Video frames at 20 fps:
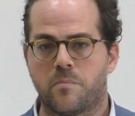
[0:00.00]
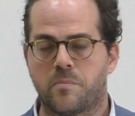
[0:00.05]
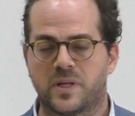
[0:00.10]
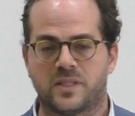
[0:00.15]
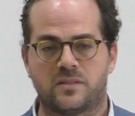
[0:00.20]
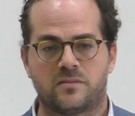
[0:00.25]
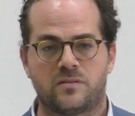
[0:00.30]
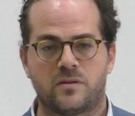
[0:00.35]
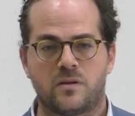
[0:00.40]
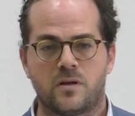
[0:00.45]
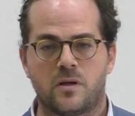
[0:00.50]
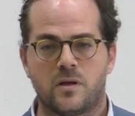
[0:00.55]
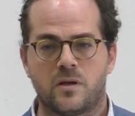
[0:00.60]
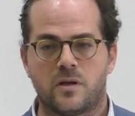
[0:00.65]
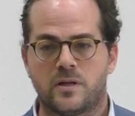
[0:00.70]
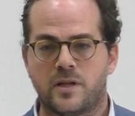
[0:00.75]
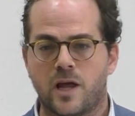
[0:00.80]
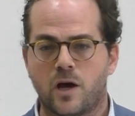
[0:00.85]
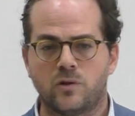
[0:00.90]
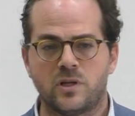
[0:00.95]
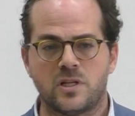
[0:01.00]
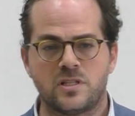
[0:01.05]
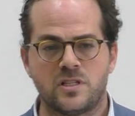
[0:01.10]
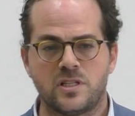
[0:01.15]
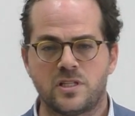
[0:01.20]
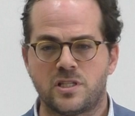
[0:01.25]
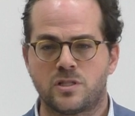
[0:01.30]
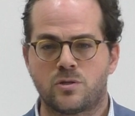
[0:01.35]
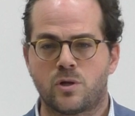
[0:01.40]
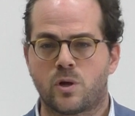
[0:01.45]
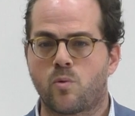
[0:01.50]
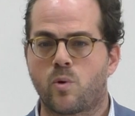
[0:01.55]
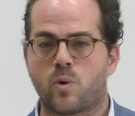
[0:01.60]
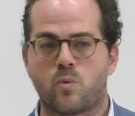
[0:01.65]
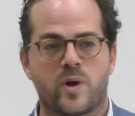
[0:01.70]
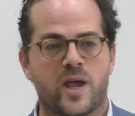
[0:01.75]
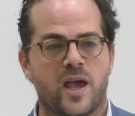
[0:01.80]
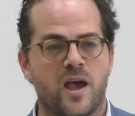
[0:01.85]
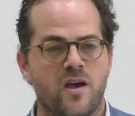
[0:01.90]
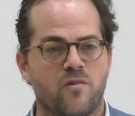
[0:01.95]
But nowadays this is not what
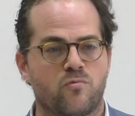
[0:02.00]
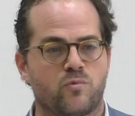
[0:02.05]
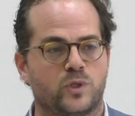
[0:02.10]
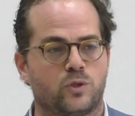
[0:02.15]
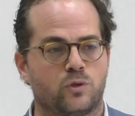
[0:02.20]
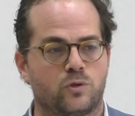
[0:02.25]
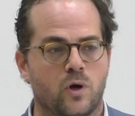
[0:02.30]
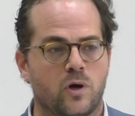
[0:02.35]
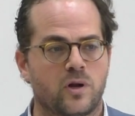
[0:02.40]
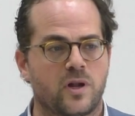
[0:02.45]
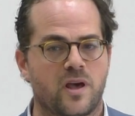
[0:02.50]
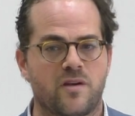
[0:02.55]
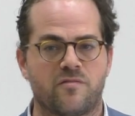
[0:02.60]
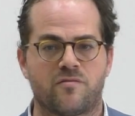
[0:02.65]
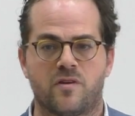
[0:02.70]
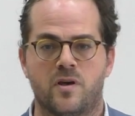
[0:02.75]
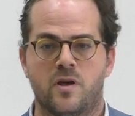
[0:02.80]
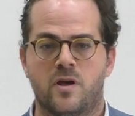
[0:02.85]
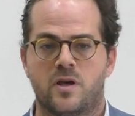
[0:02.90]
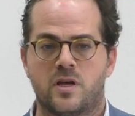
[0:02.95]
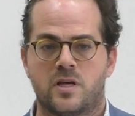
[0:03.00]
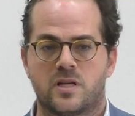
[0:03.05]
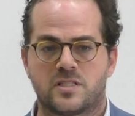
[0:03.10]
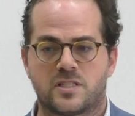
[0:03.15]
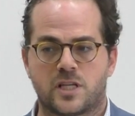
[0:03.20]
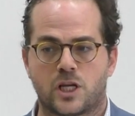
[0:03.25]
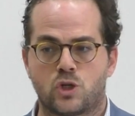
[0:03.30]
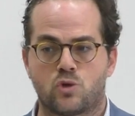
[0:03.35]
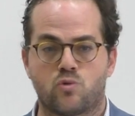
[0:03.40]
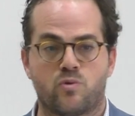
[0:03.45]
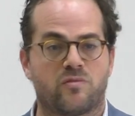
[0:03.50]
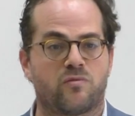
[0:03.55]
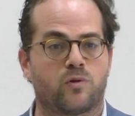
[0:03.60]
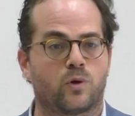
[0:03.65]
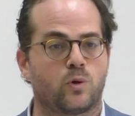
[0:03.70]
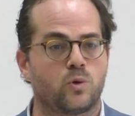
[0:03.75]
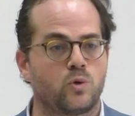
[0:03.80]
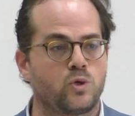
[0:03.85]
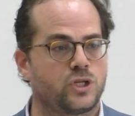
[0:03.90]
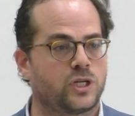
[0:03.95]
we have. We do not have such
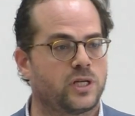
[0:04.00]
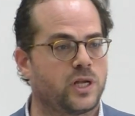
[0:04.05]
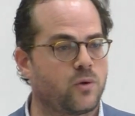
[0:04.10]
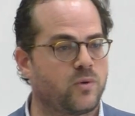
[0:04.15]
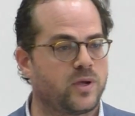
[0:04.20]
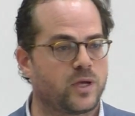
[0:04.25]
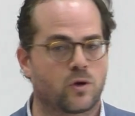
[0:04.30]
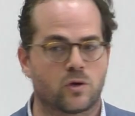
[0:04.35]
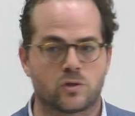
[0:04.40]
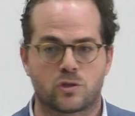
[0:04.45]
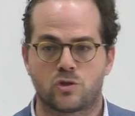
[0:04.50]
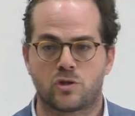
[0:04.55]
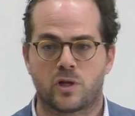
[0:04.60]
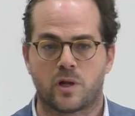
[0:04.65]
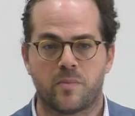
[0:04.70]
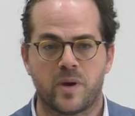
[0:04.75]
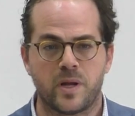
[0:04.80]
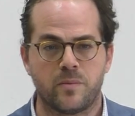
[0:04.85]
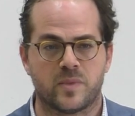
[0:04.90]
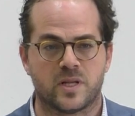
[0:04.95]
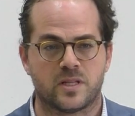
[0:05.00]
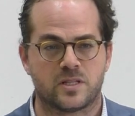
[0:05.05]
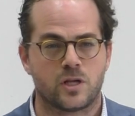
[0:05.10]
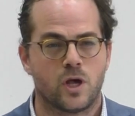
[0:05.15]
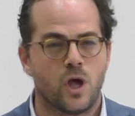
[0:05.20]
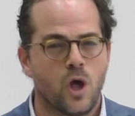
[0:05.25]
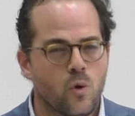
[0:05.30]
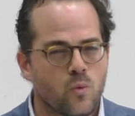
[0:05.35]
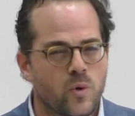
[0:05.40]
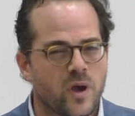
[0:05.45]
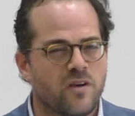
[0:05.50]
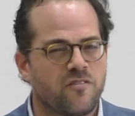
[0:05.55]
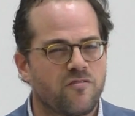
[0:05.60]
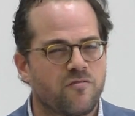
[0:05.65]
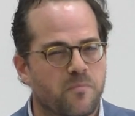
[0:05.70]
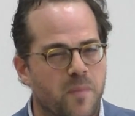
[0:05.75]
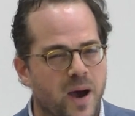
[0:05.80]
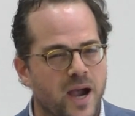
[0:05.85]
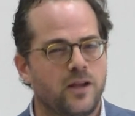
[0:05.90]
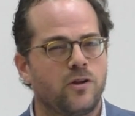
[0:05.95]
revolutionary constitutional amendments. We have
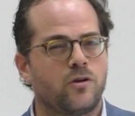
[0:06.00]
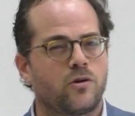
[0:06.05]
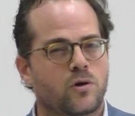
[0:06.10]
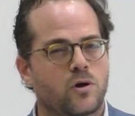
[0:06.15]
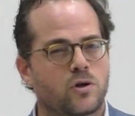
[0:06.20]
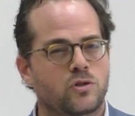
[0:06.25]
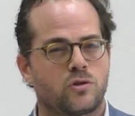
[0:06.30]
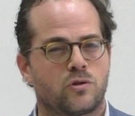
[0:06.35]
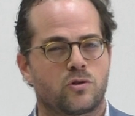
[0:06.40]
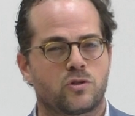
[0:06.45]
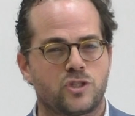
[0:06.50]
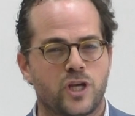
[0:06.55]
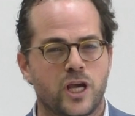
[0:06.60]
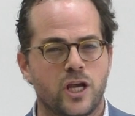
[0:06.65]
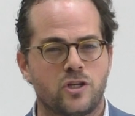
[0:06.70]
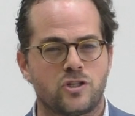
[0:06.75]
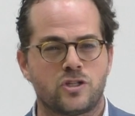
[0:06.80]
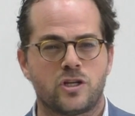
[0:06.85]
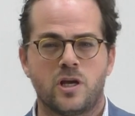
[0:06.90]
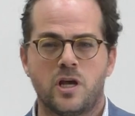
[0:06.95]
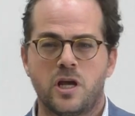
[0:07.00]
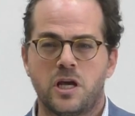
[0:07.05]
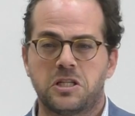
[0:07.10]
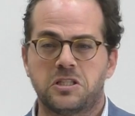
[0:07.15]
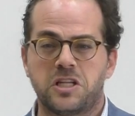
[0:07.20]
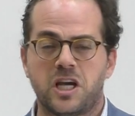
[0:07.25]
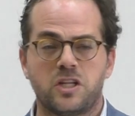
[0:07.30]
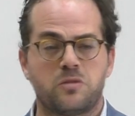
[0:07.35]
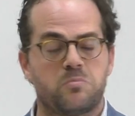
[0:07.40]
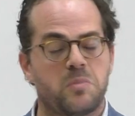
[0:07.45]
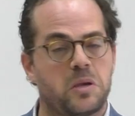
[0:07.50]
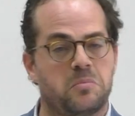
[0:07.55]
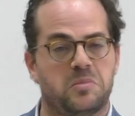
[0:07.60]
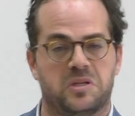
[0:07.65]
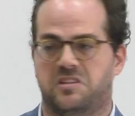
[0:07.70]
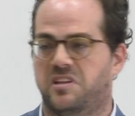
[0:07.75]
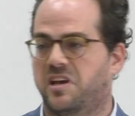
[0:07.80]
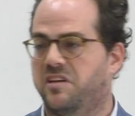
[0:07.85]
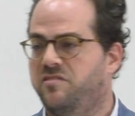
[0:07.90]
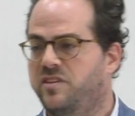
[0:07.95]
minor constitutional change that maybe
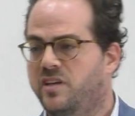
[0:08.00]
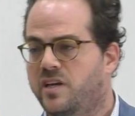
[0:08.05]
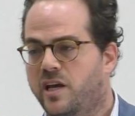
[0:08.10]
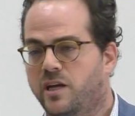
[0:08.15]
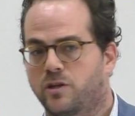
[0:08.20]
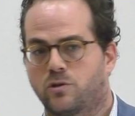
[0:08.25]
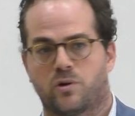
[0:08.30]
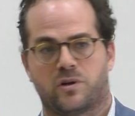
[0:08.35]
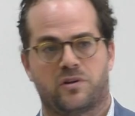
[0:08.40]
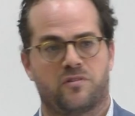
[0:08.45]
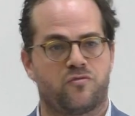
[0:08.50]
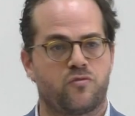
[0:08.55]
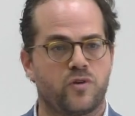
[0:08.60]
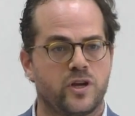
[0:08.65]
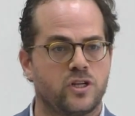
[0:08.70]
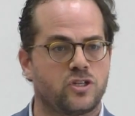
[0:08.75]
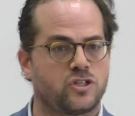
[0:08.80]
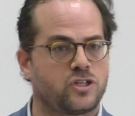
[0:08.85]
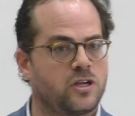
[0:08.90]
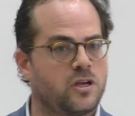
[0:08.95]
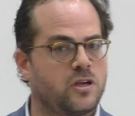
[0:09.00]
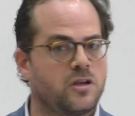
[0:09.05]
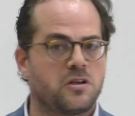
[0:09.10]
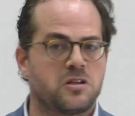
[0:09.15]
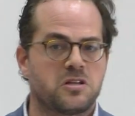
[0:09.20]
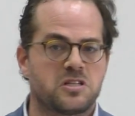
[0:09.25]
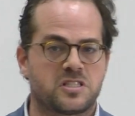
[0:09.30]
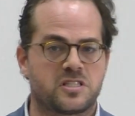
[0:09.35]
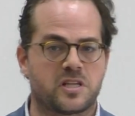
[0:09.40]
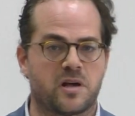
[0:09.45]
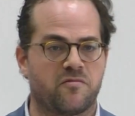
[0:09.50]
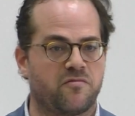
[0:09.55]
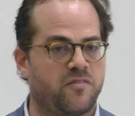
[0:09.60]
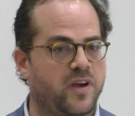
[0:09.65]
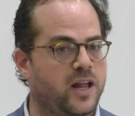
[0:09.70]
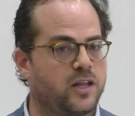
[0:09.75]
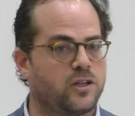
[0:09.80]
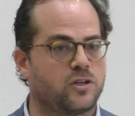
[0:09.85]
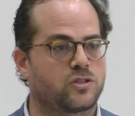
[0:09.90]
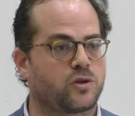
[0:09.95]
deviate or infringe some
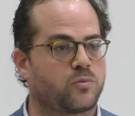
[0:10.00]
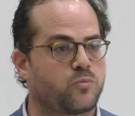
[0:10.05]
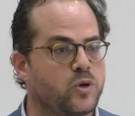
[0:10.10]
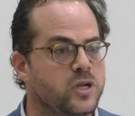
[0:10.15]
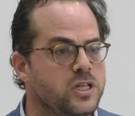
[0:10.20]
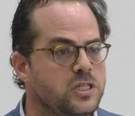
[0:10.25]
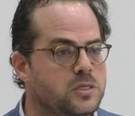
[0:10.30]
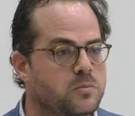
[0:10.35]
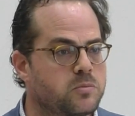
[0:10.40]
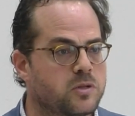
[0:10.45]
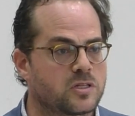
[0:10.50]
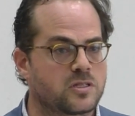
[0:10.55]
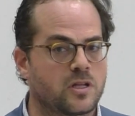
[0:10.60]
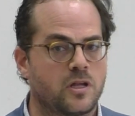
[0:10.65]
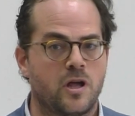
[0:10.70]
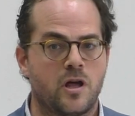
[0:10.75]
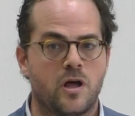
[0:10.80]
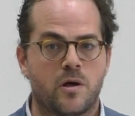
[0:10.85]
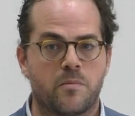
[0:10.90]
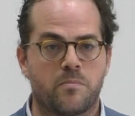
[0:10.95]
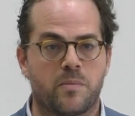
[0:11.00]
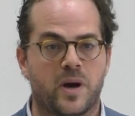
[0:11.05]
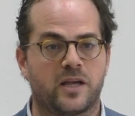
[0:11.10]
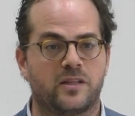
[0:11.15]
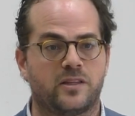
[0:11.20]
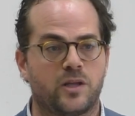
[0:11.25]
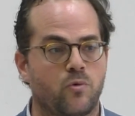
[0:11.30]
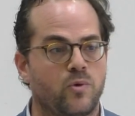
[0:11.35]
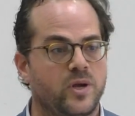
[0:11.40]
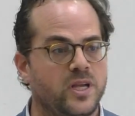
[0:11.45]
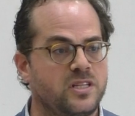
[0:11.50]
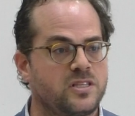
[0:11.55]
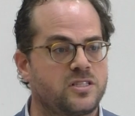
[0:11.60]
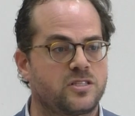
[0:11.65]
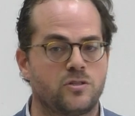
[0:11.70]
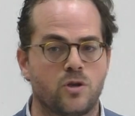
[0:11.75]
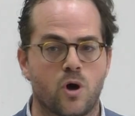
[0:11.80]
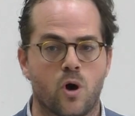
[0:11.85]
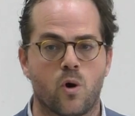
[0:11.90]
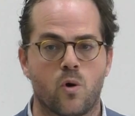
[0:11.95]
values or principles, but there
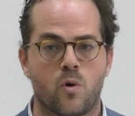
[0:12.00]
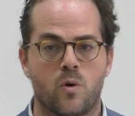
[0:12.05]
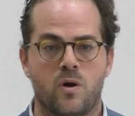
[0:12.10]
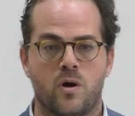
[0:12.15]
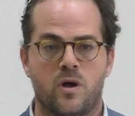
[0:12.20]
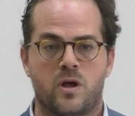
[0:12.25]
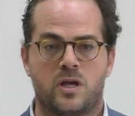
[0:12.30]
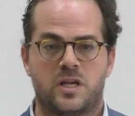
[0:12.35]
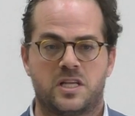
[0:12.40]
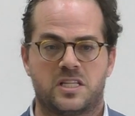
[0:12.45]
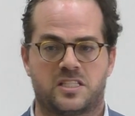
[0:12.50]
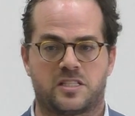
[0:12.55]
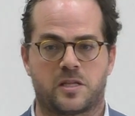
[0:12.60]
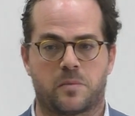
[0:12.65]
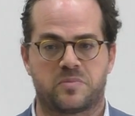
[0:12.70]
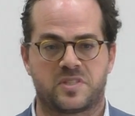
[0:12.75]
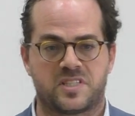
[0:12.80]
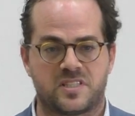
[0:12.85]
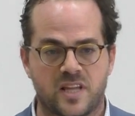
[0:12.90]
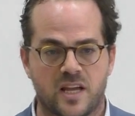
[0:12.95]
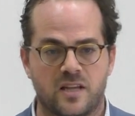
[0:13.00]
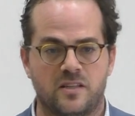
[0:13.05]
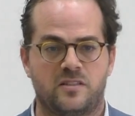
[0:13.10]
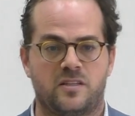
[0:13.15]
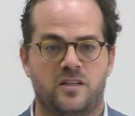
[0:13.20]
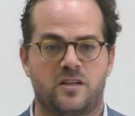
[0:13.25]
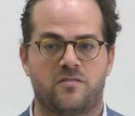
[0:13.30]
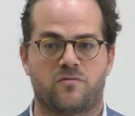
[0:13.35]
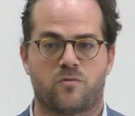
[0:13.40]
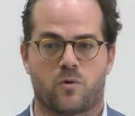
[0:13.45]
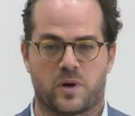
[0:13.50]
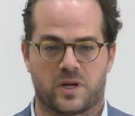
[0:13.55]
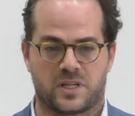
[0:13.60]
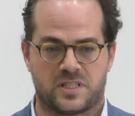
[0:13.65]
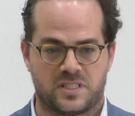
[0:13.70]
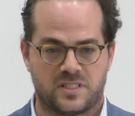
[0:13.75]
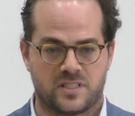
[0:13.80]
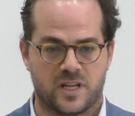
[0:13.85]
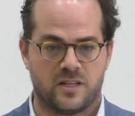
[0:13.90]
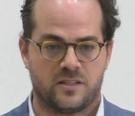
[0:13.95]
is no substantive or
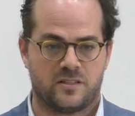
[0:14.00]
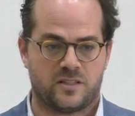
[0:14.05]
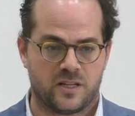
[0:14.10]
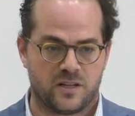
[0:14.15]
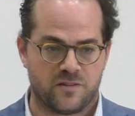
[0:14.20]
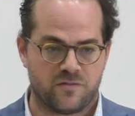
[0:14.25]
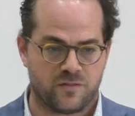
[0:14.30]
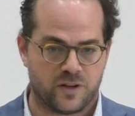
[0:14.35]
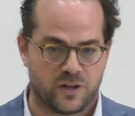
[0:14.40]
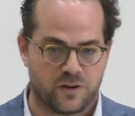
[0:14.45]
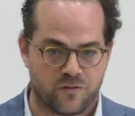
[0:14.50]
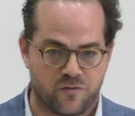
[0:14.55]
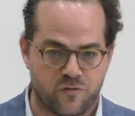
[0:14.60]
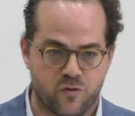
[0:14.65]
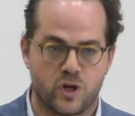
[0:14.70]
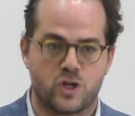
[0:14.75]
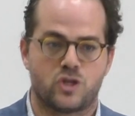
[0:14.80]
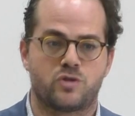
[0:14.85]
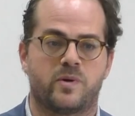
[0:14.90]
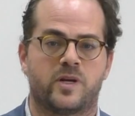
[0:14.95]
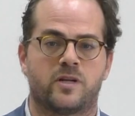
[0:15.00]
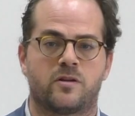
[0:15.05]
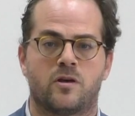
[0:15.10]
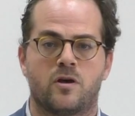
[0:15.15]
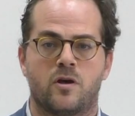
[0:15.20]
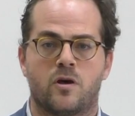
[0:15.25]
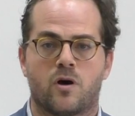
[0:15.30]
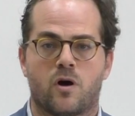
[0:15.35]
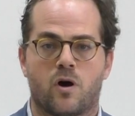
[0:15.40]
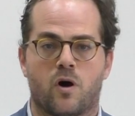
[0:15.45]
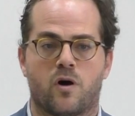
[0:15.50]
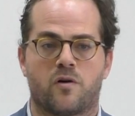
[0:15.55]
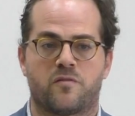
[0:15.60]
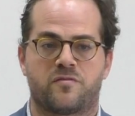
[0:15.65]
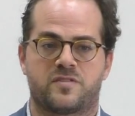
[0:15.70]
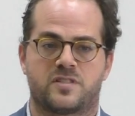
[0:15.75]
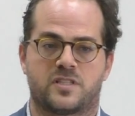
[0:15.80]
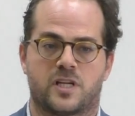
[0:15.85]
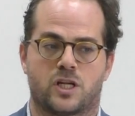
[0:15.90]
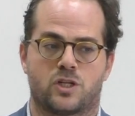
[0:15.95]
extensive infringement
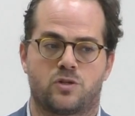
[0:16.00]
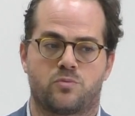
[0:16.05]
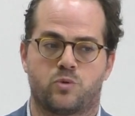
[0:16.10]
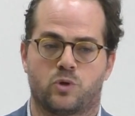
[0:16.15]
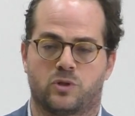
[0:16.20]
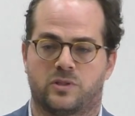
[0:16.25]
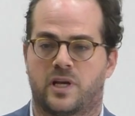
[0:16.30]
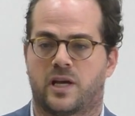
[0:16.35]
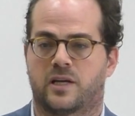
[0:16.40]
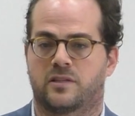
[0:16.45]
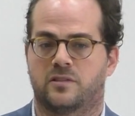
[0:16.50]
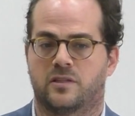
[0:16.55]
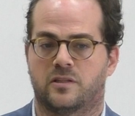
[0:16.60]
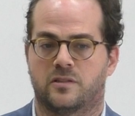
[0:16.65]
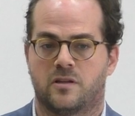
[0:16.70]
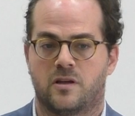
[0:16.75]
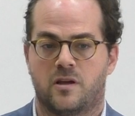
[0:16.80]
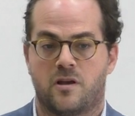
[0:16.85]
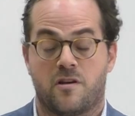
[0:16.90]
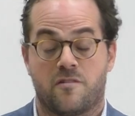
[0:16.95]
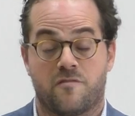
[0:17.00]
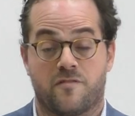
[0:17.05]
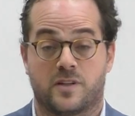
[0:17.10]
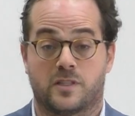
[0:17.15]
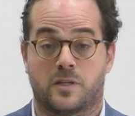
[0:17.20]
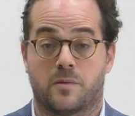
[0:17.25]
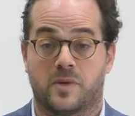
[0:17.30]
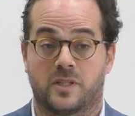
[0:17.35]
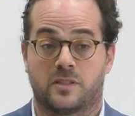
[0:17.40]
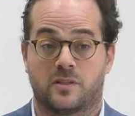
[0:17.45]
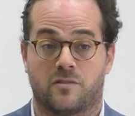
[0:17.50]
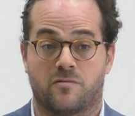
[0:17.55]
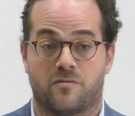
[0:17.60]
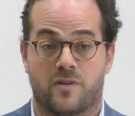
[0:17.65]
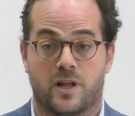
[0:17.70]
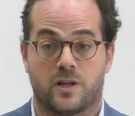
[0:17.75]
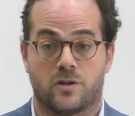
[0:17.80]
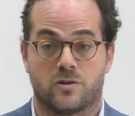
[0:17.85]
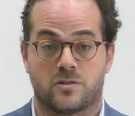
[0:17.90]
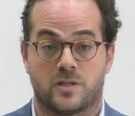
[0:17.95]
of such protected fundamental
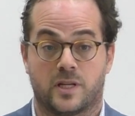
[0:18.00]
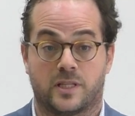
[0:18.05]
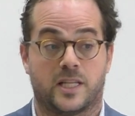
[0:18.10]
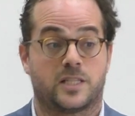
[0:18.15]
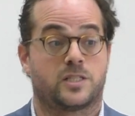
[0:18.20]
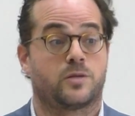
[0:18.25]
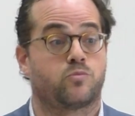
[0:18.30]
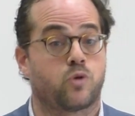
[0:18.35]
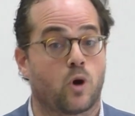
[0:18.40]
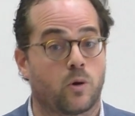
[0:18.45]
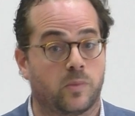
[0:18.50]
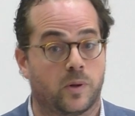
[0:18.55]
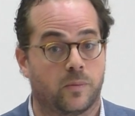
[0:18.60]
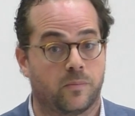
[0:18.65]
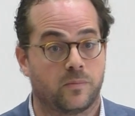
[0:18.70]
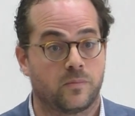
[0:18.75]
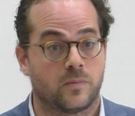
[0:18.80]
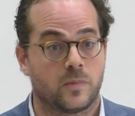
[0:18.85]
values, and that's a problem.